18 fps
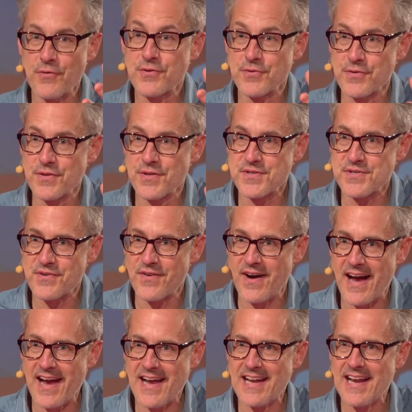to the
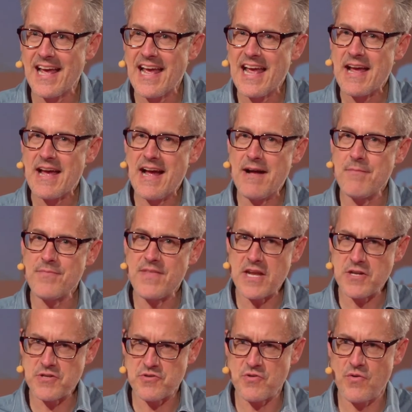trial and
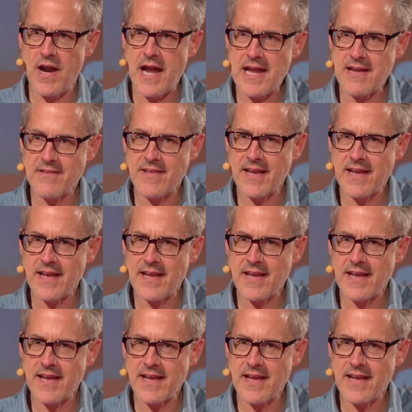they train.